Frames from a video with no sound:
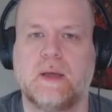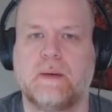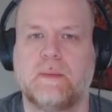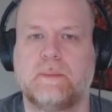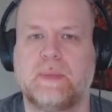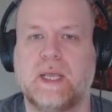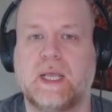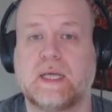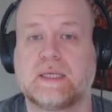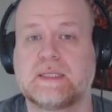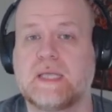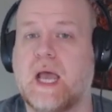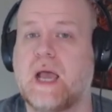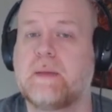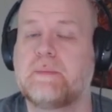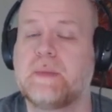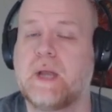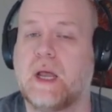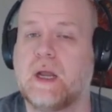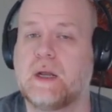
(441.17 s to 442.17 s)
because
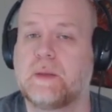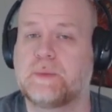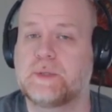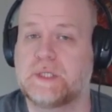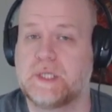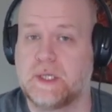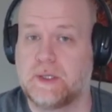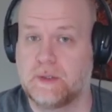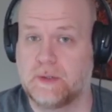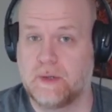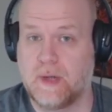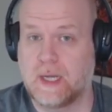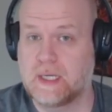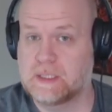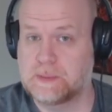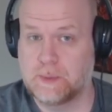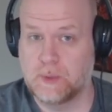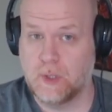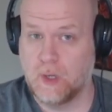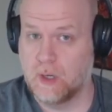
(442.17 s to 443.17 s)
I'm not a particular
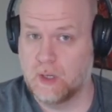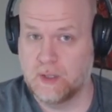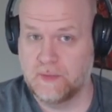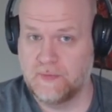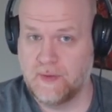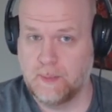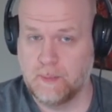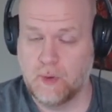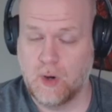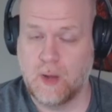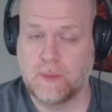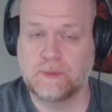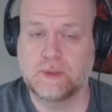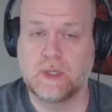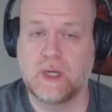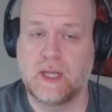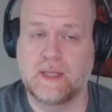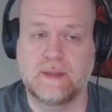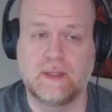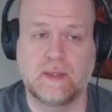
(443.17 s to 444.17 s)
expert on
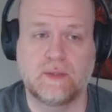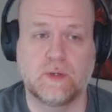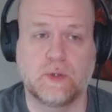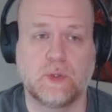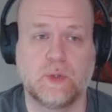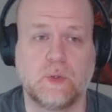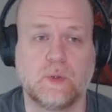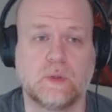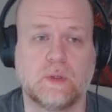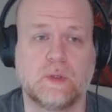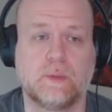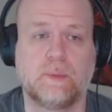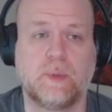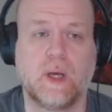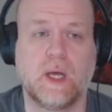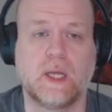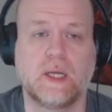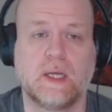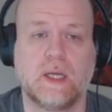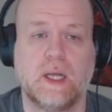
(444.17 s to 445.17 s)
Ephemeroptera. I think they're cool,
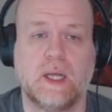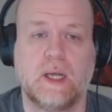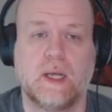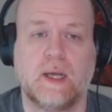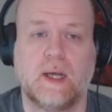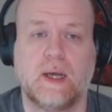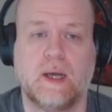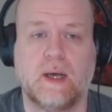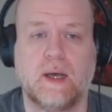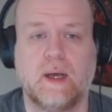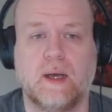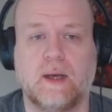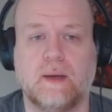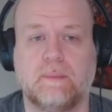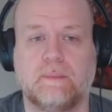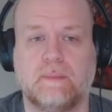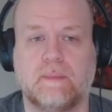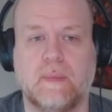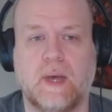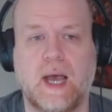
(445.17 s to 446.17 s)
but
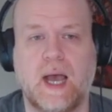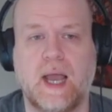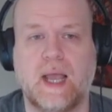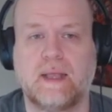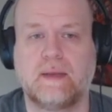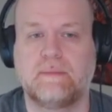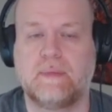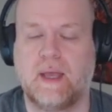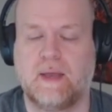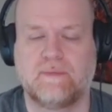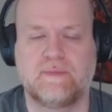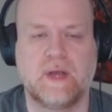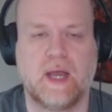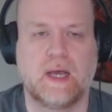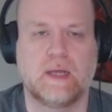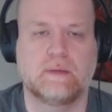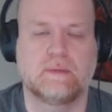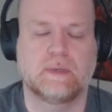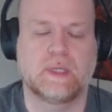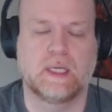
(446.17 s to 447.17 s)
I have
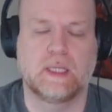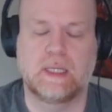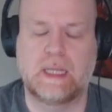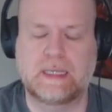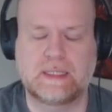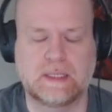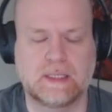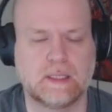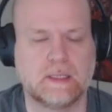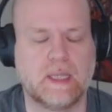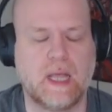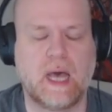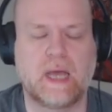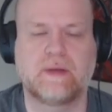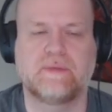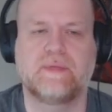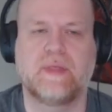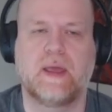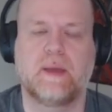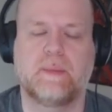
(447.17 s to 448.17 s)
not collected a lot
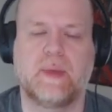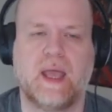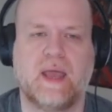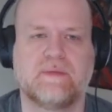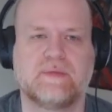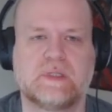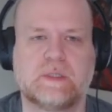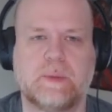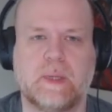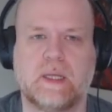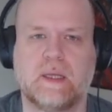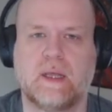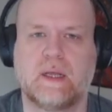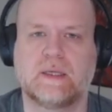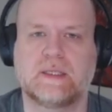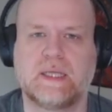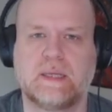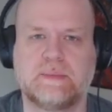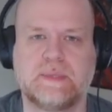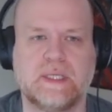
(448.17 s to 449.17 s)
of them. I haven't spent a lot
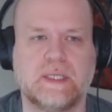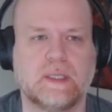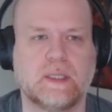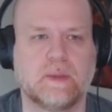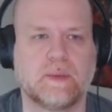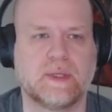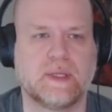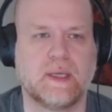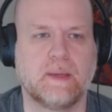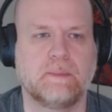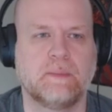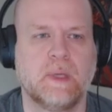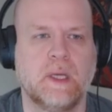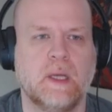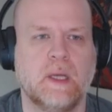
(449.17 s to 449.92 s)
of time dealing with them.